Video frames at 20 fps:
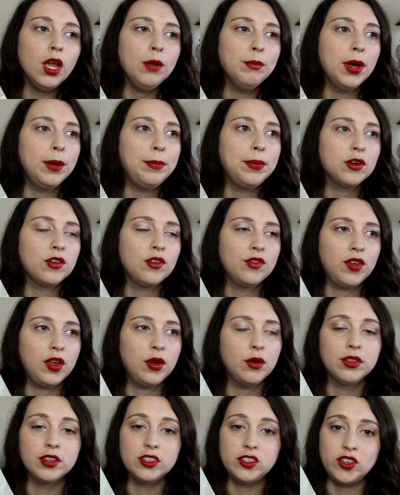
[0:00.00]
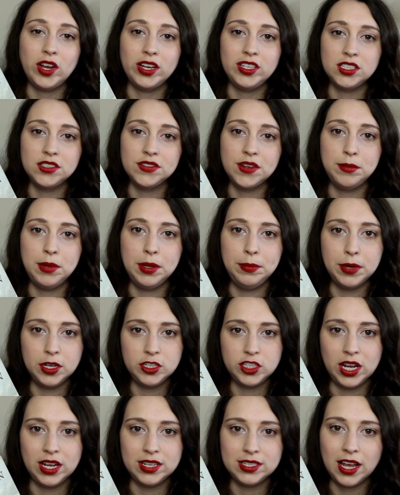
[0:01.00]
my book review on The Strangest Family by
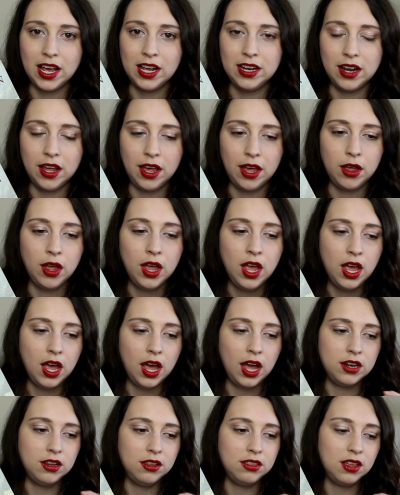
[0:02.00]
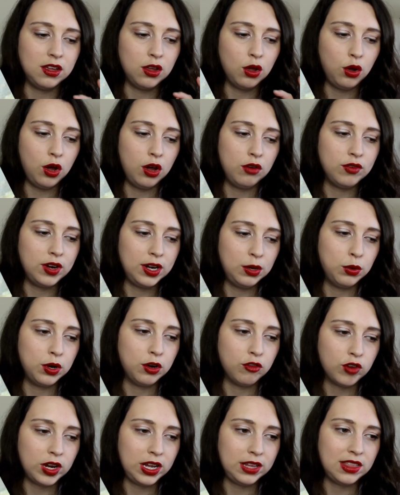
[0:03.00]
Jazz Hadlow, and you think, oh, I really want
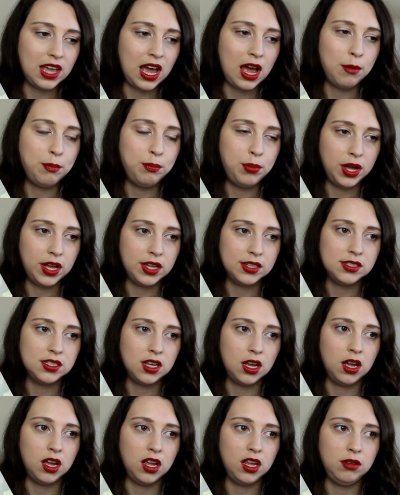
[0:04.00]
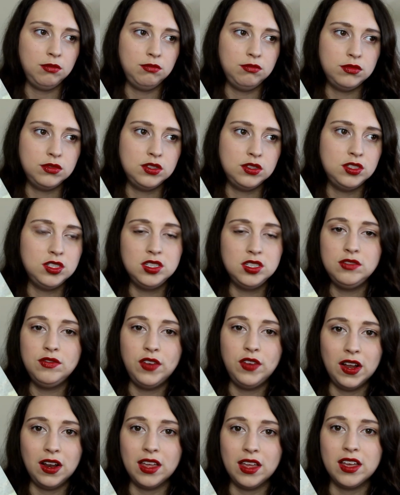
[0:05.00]
to read that, but I
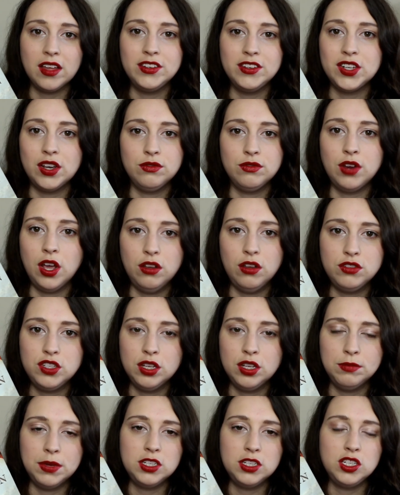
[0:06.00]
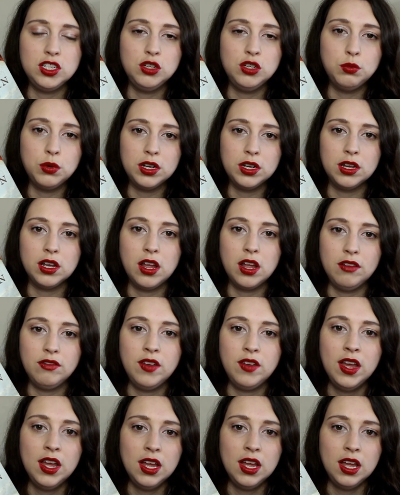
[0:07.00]
feel like I don't know too much, and you want to kind of